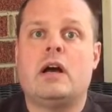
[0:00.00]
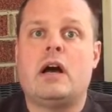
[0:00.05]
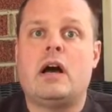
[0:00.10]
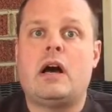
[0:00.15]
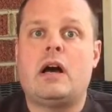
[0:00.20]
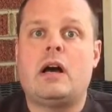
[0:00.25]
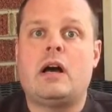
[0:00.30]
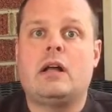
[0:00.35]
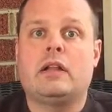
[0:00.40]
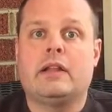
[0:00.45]

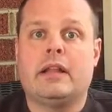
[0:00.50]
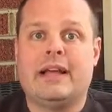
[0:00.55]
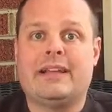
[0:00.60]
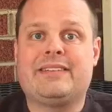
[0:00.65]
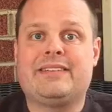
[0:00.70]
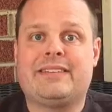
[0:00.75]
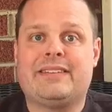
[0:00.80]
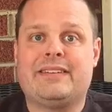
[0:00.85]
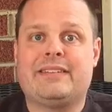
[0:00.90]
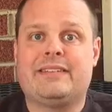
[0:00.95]

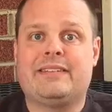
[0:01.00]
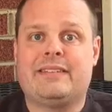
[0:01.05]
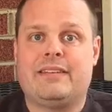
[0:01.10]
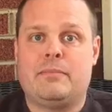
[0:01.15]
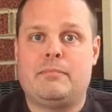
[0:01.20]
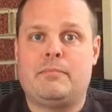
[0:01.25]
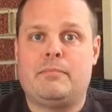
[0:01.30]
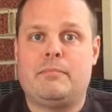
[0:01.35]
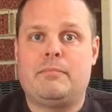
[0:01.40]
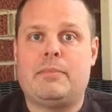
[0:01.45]
lessons
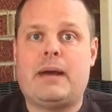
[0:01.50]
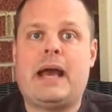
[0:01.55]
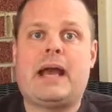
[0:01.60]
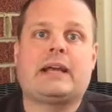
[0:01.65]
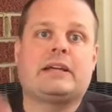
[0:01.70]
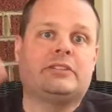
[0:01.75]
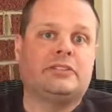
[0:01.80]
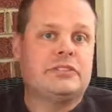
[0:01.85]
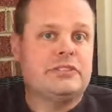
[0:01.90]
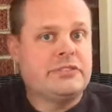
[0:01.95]

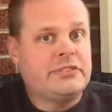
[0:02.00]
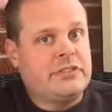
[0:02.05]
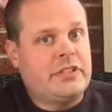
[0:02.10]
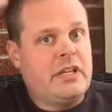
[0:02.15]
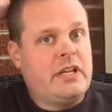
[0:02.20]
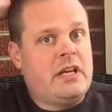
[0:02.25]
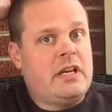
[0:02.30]
packages.